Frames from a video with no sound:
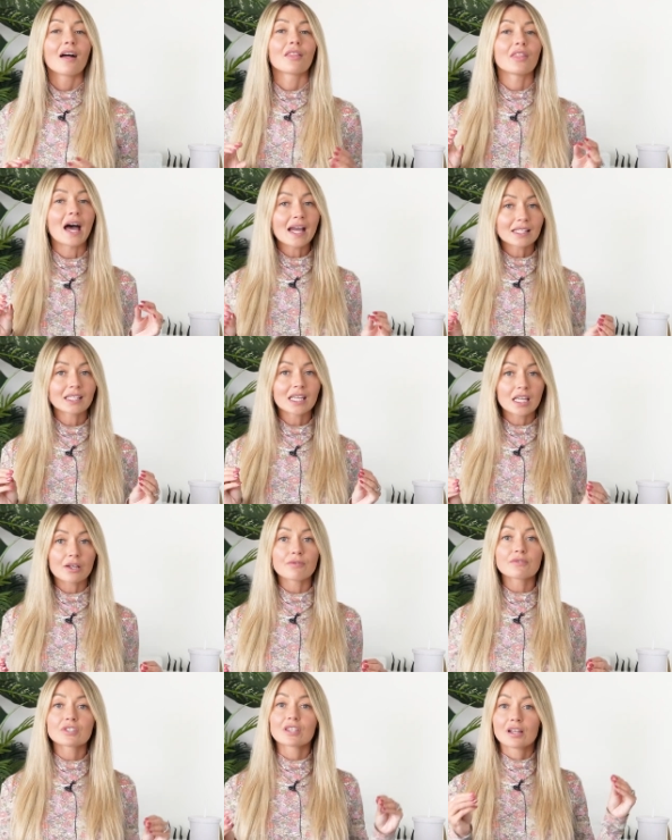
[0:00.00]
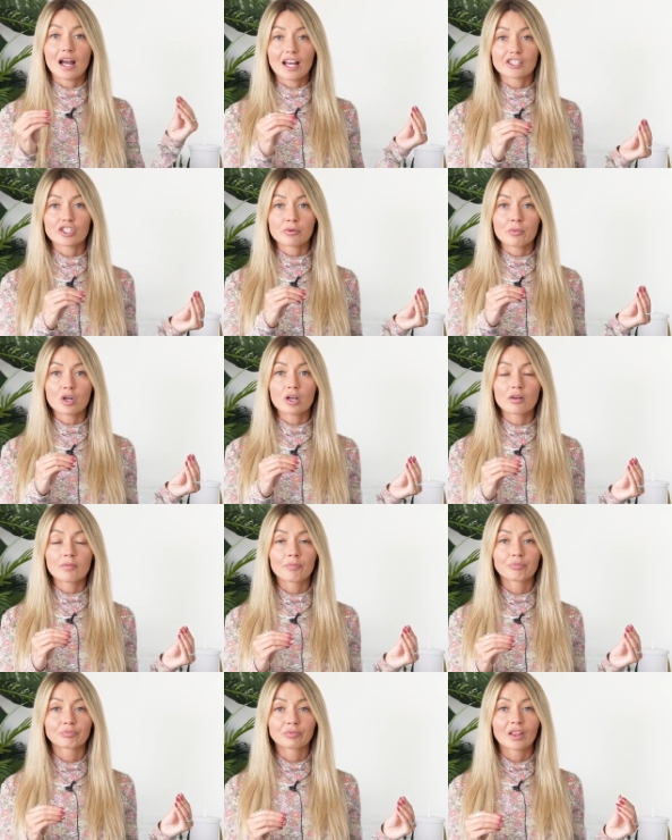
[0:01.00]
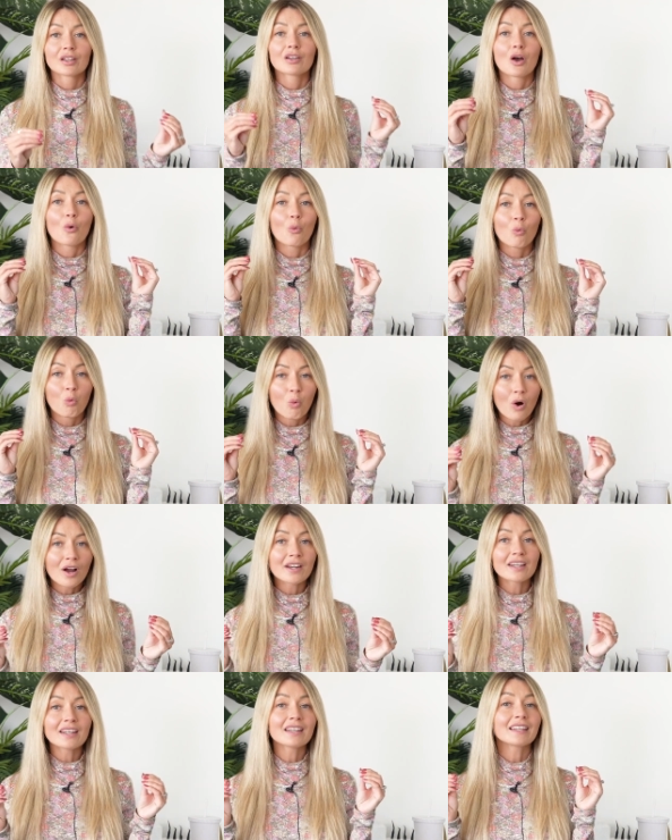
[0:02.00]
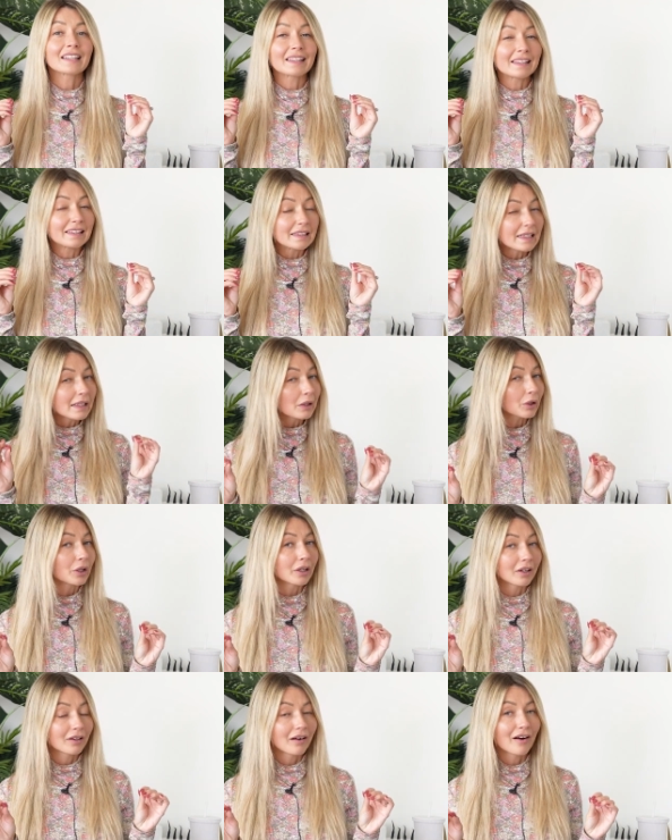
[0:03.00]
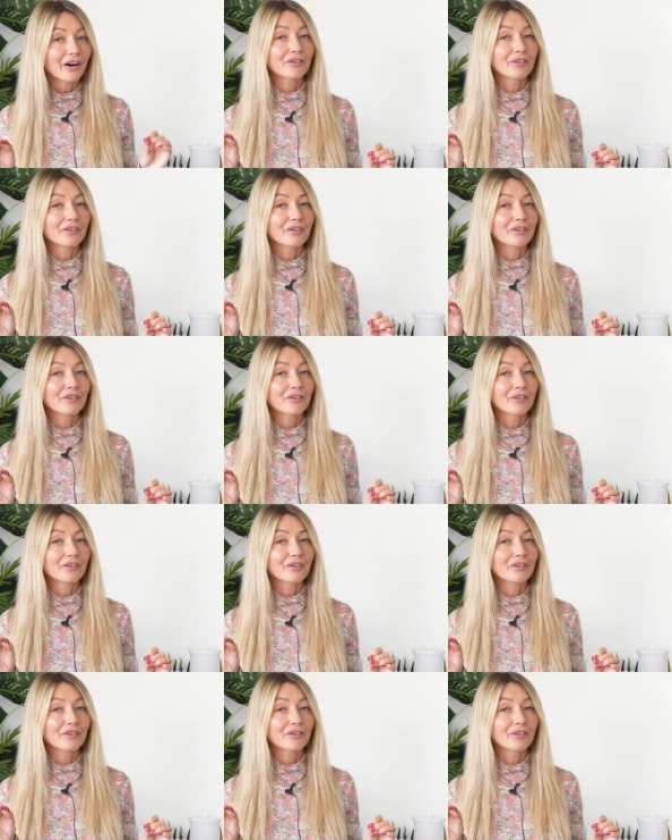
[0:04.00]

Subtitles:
that gives the customer 1 year